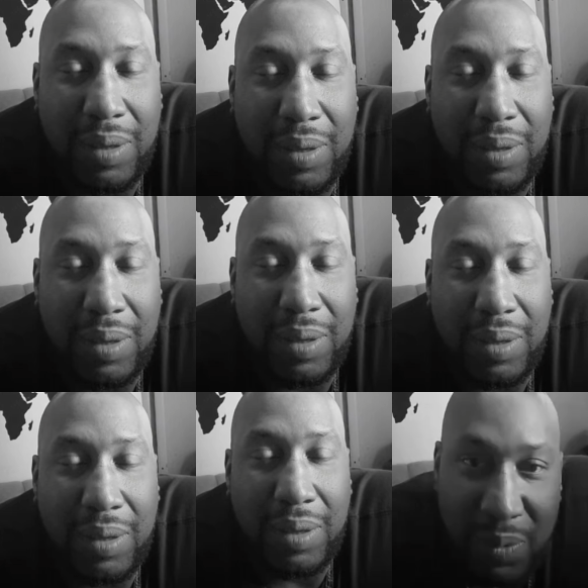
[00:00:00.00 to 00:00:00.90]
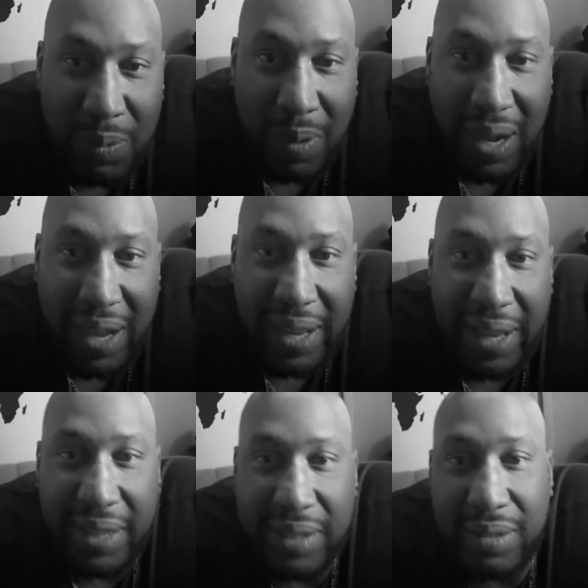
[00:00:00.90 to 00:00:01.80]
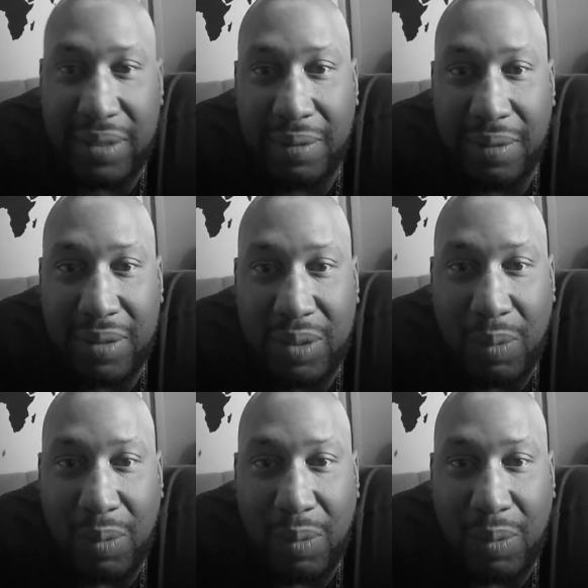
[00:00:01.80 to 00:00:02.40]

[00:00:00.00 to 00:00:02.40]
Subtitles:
W Y H. So